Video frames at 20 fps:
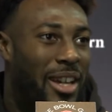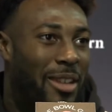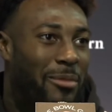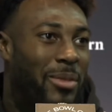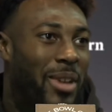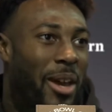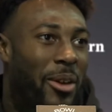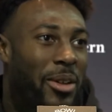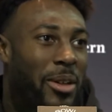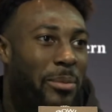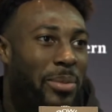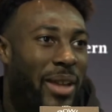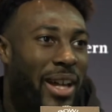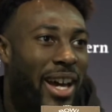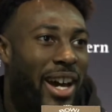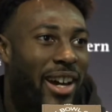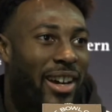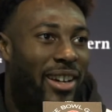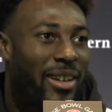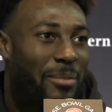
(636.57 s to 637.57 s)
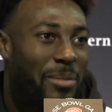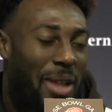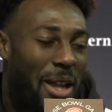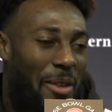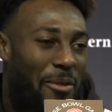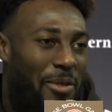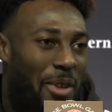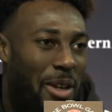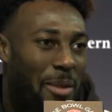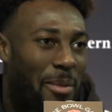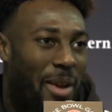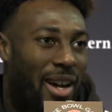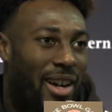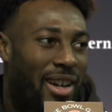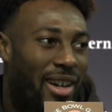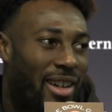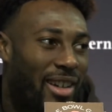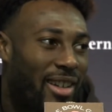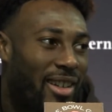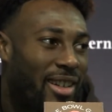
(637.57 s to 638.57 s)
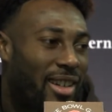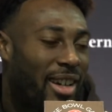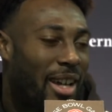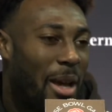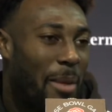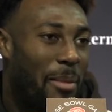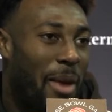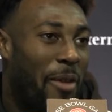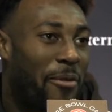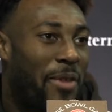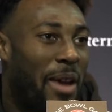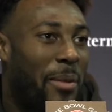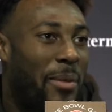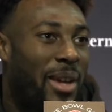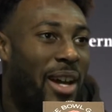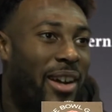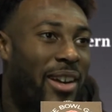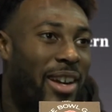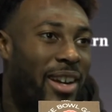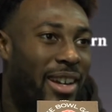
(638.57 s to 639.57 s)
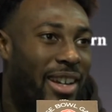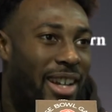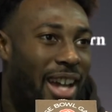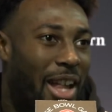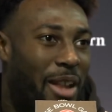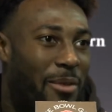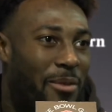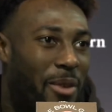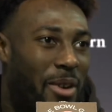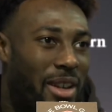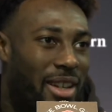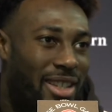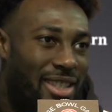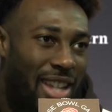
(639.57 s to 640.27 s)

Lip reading: and to be able to play in front of my family out here in California,